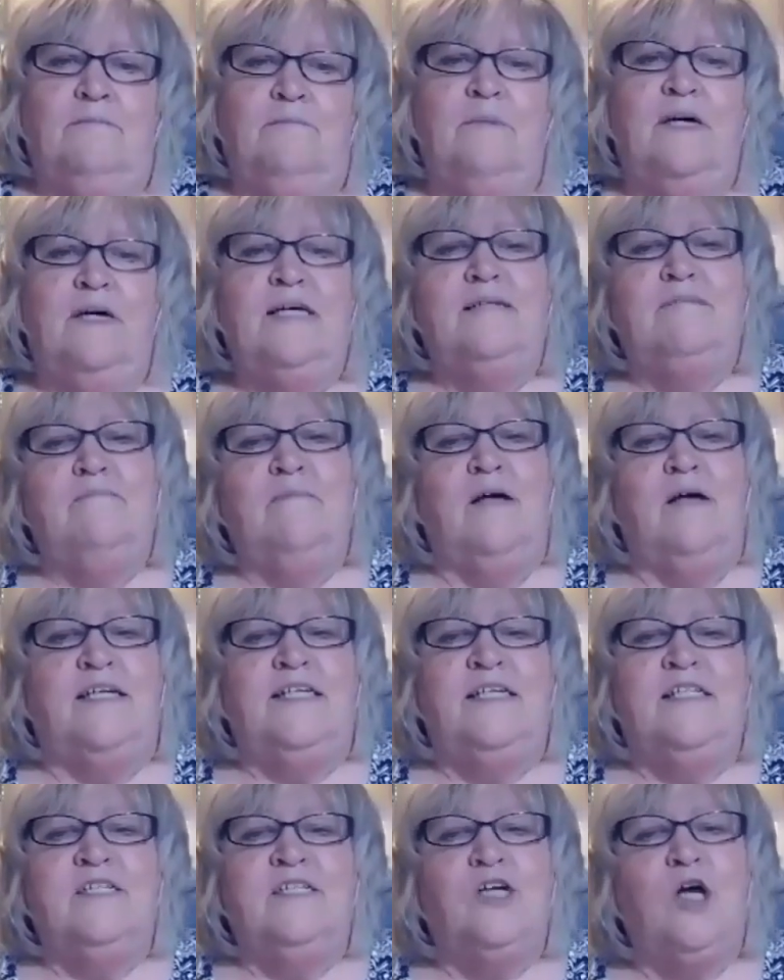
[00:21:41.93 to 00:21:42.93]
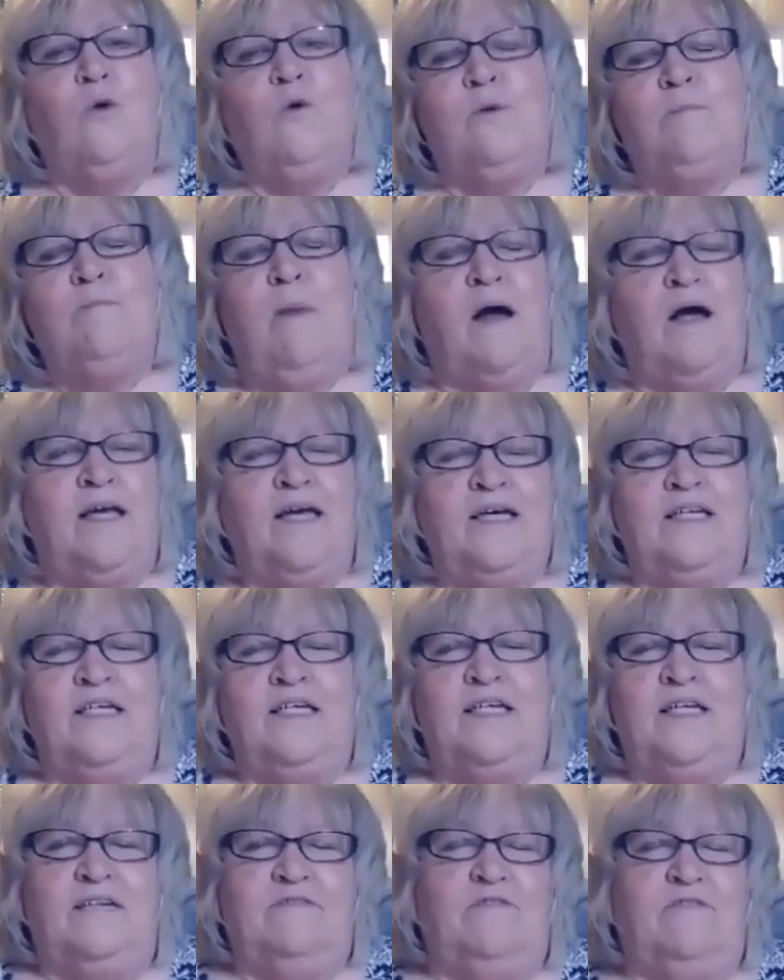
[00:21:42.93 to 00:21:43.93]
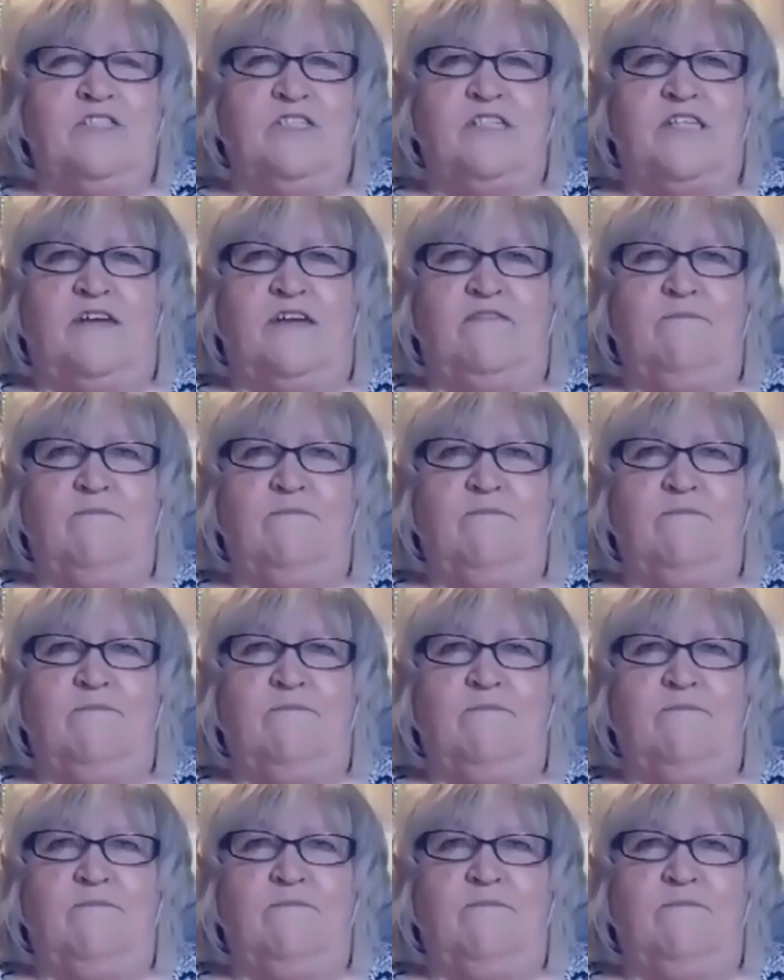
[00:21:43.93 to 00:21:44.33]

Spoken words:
But I didn't go and buy any of the stuff